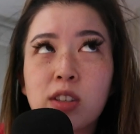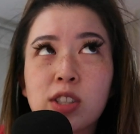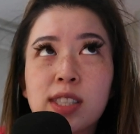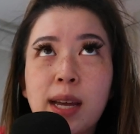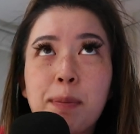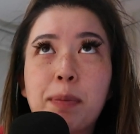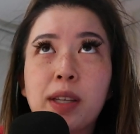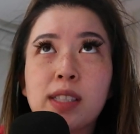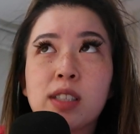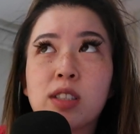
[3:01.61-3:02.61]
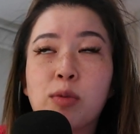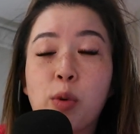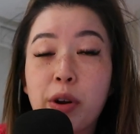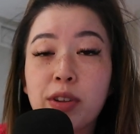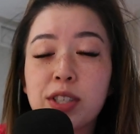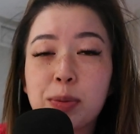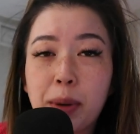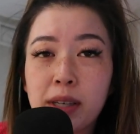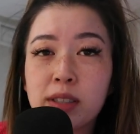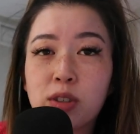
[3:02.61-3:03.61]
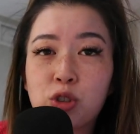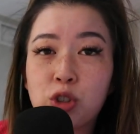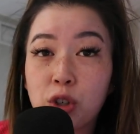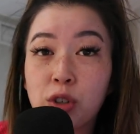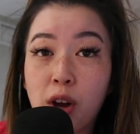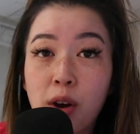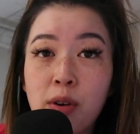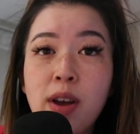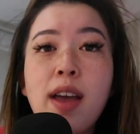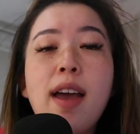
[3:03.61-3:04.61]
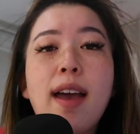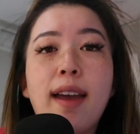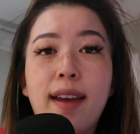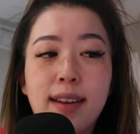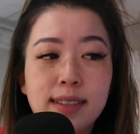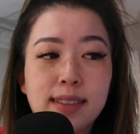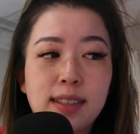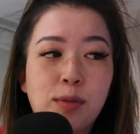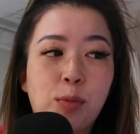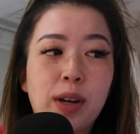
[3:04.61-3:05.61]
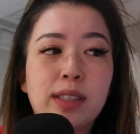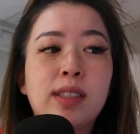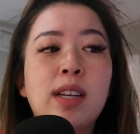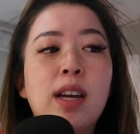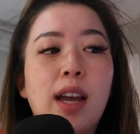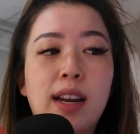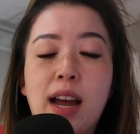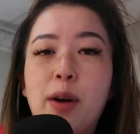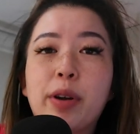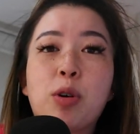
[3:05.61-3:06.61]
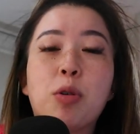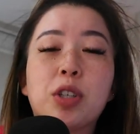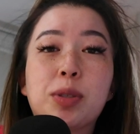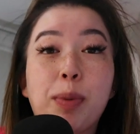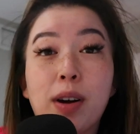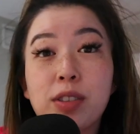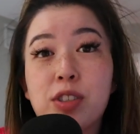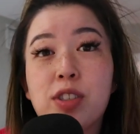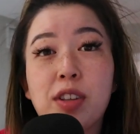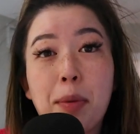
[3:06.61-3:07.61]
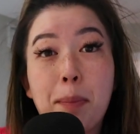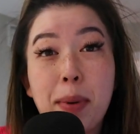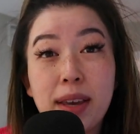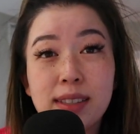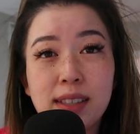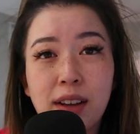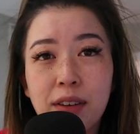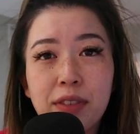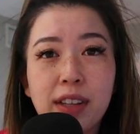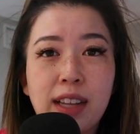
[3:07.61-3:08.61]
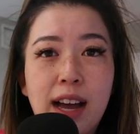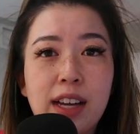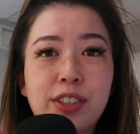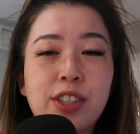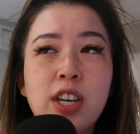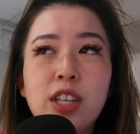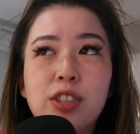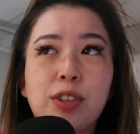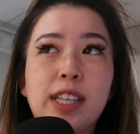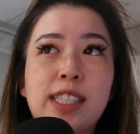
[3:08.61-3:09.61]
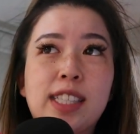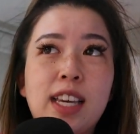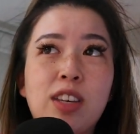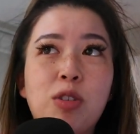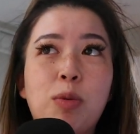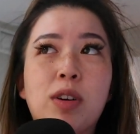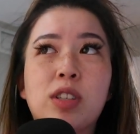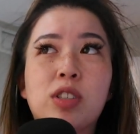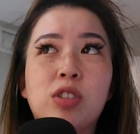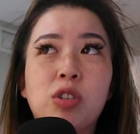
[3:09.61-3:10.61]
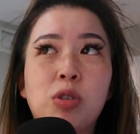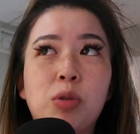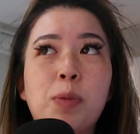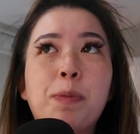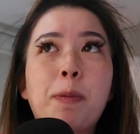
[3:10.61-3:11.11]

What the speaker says: There's set places of where the spikes should go and how it corresponds to the base of the lash. So let's say you wanted to do